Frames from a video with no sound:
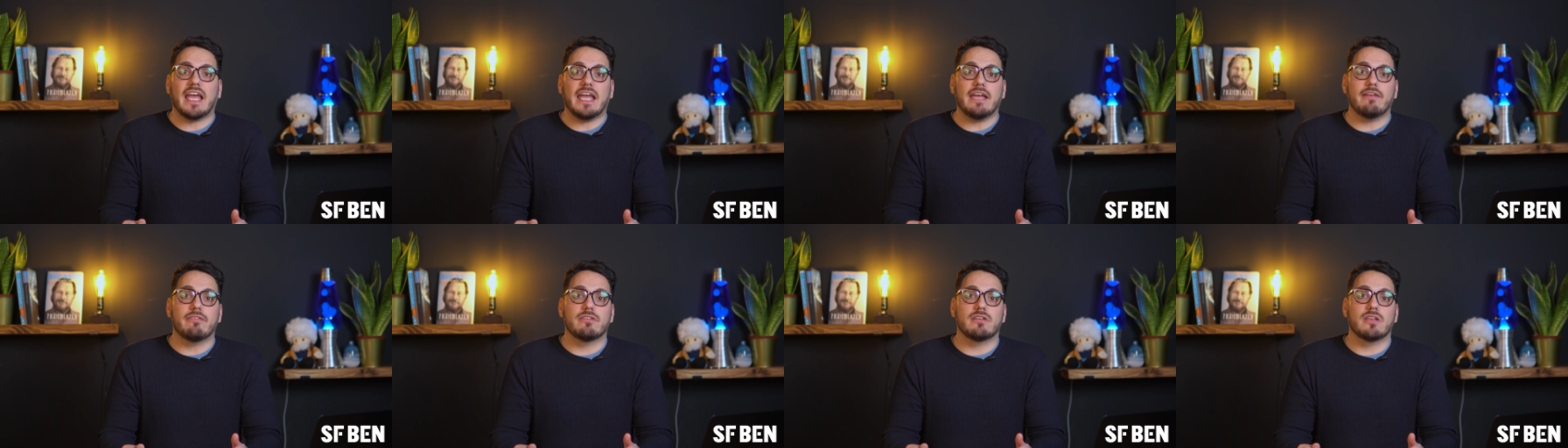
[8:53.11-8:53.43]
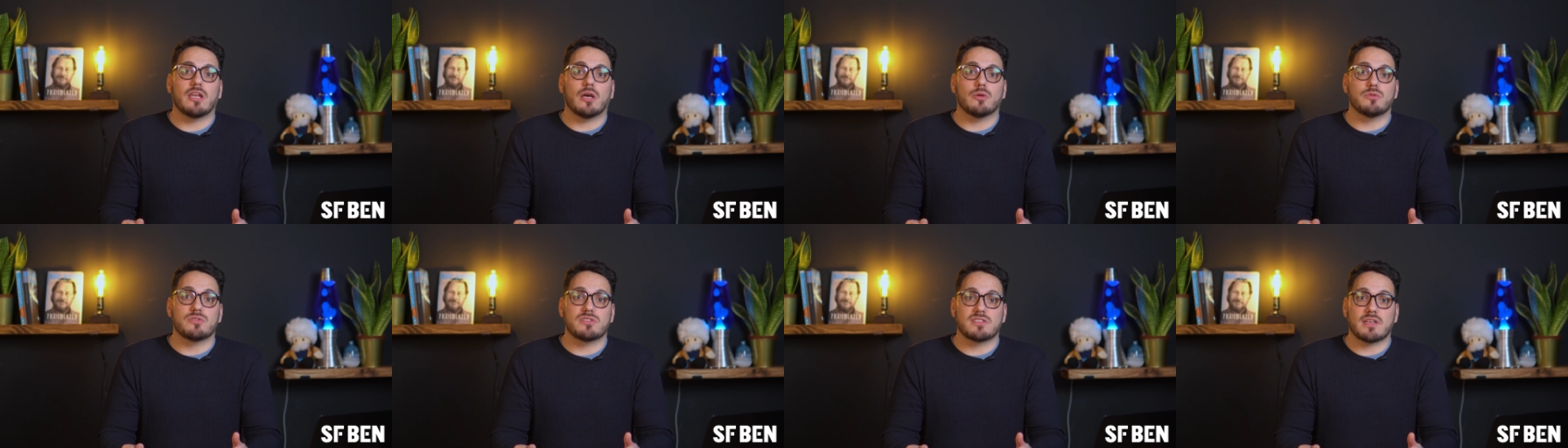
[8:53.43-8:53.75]

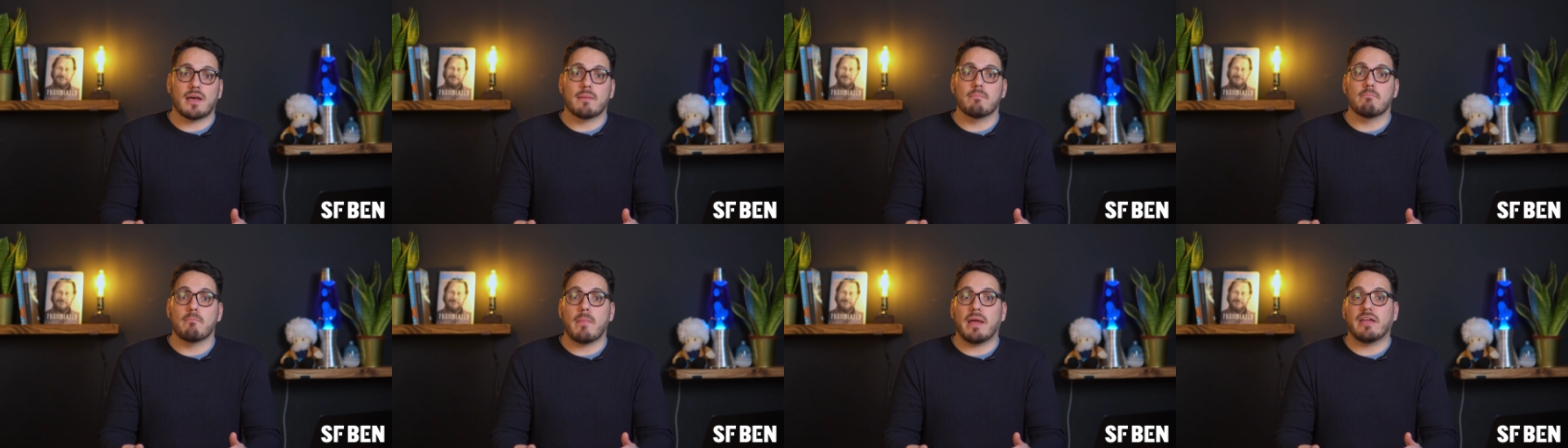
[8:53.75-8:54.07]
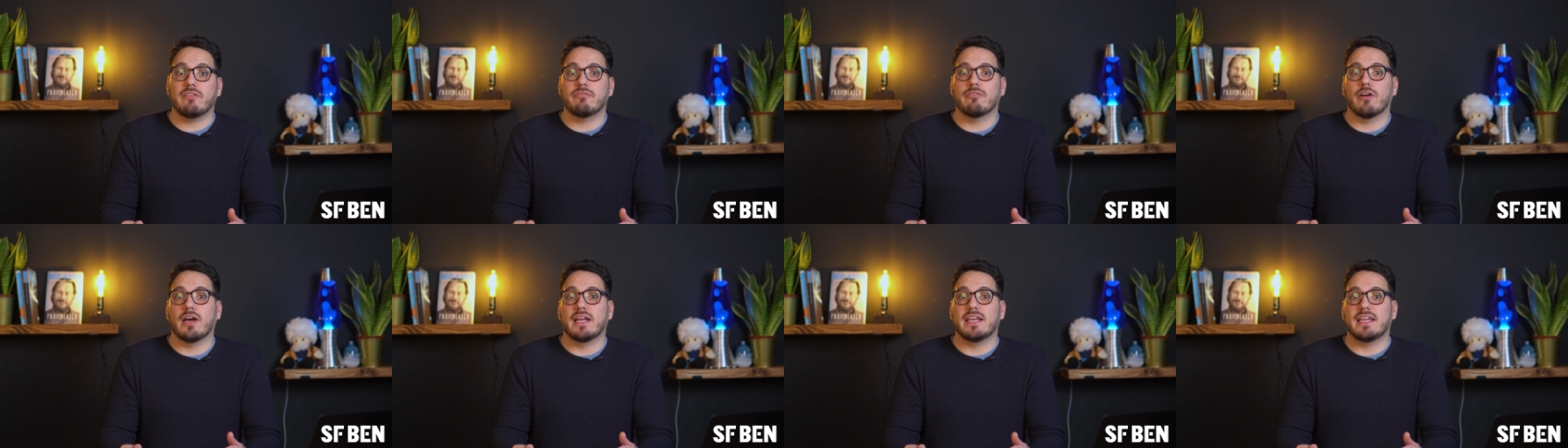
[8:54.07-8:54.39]
even though some
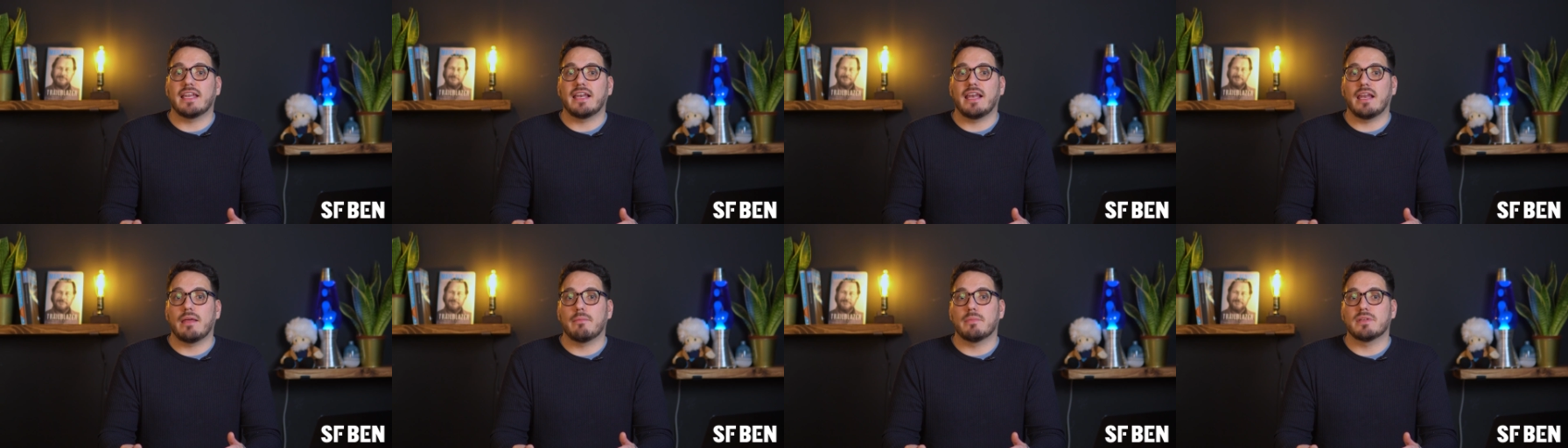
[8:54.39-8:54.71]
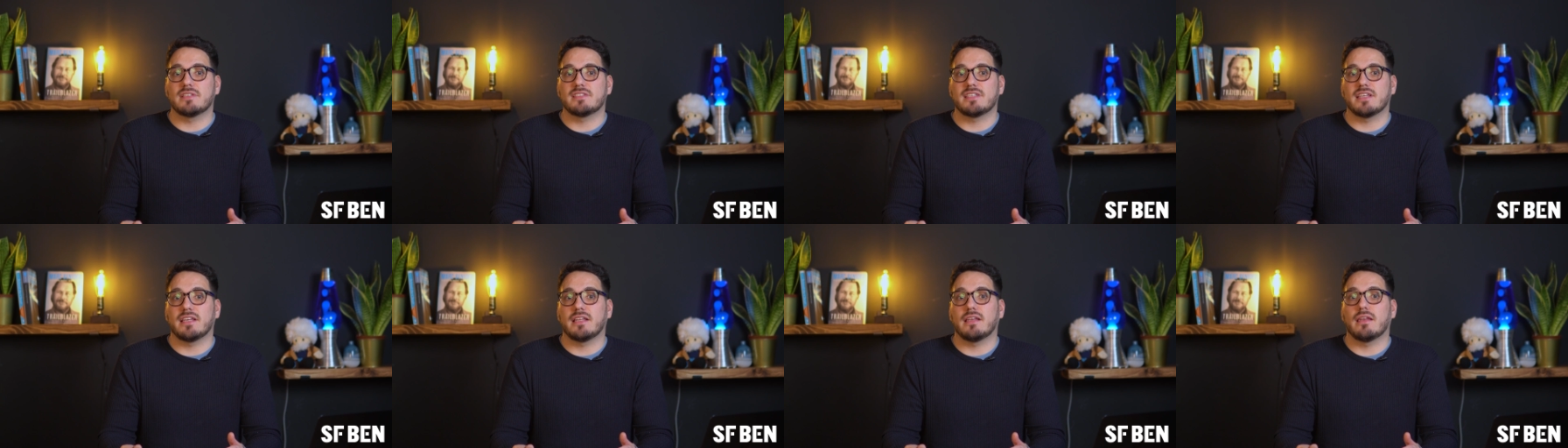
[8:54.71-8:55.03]
may find it
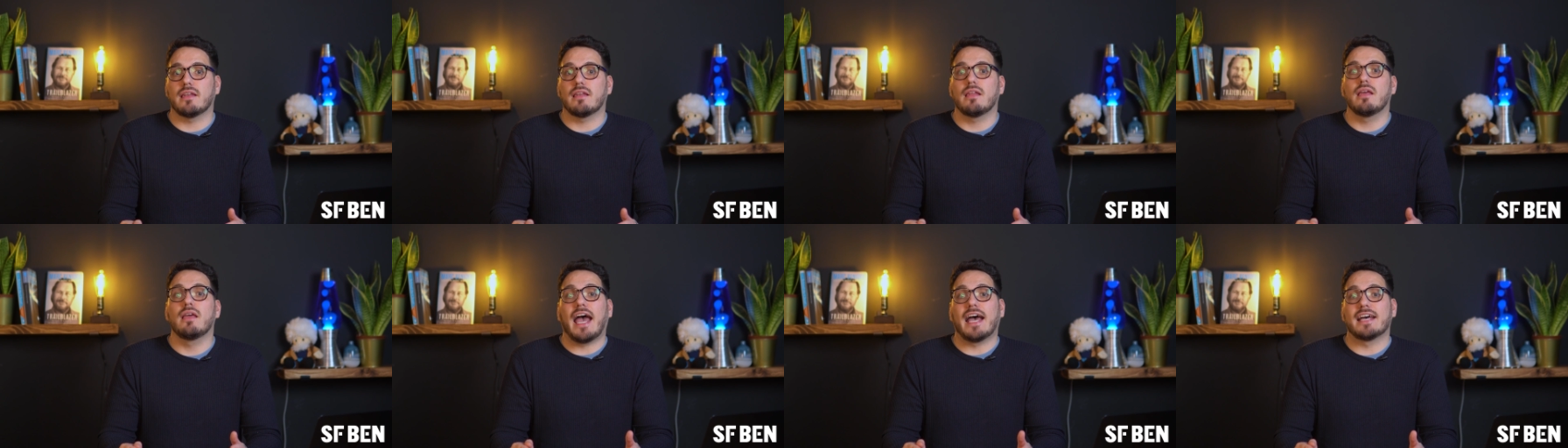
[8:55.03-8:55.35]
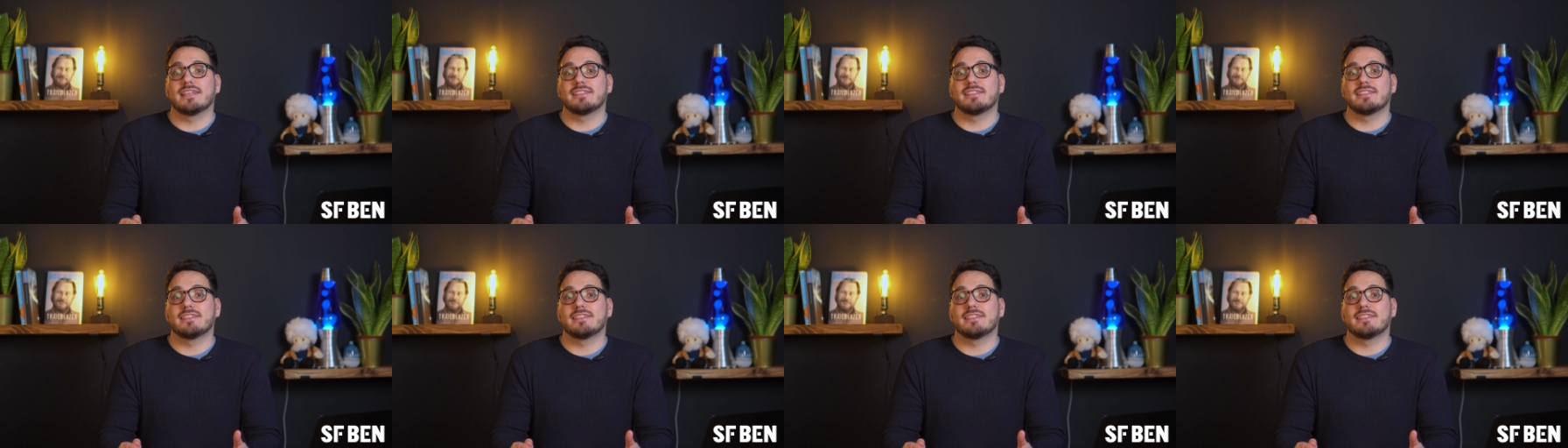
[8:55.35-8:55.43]
limiting